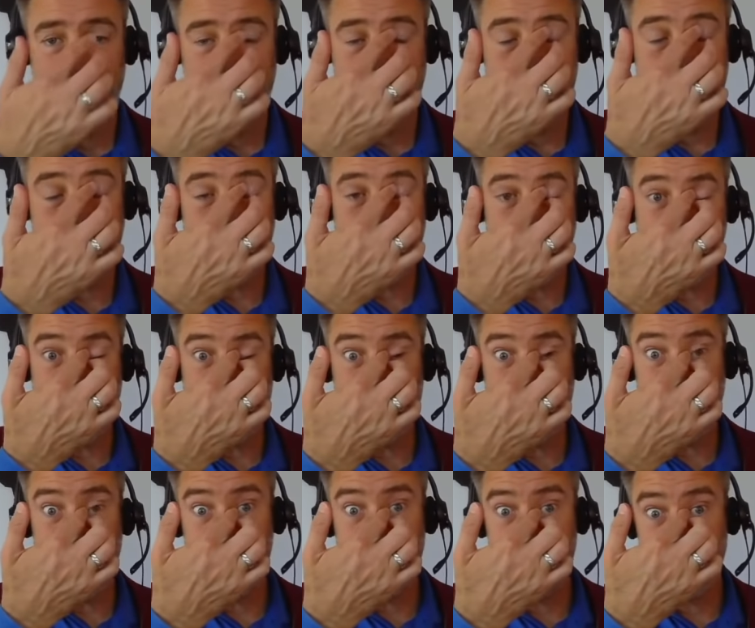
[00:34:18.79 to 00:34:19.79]
You can get an
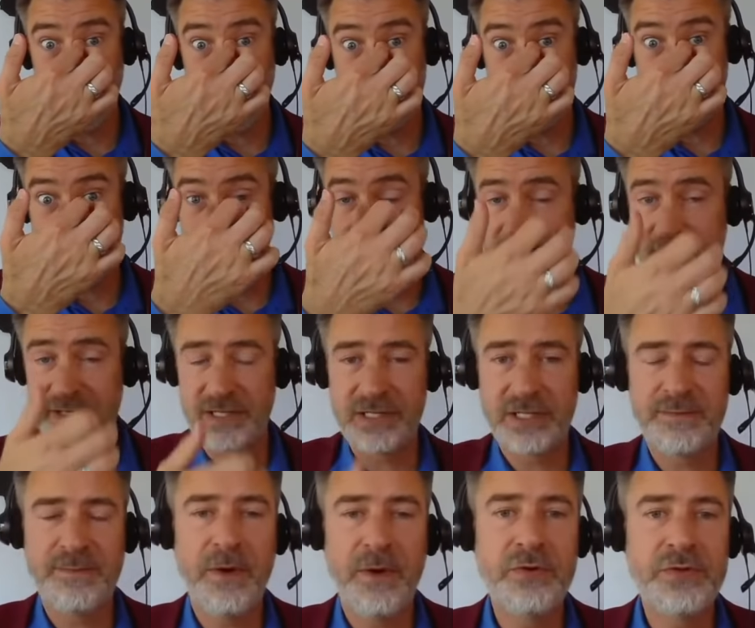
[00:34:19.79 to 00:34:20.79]
idea of where some of these
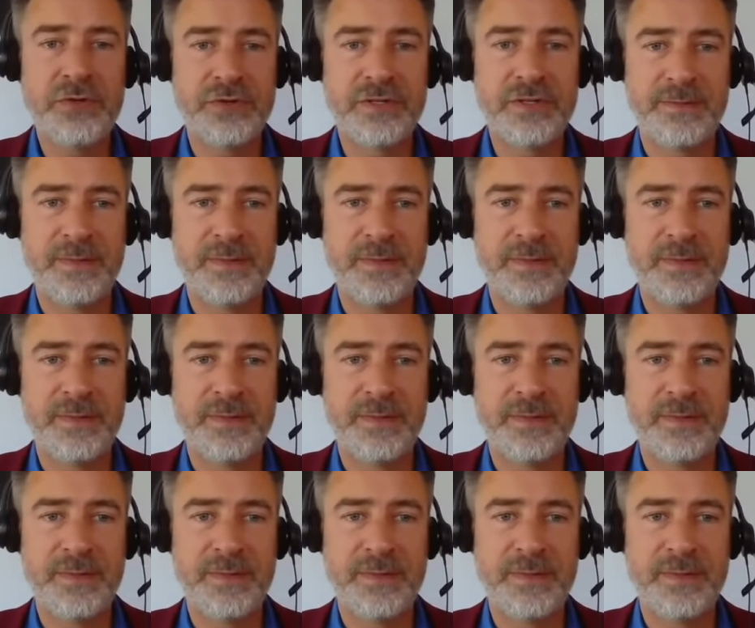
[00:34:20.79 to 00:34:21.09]
exposures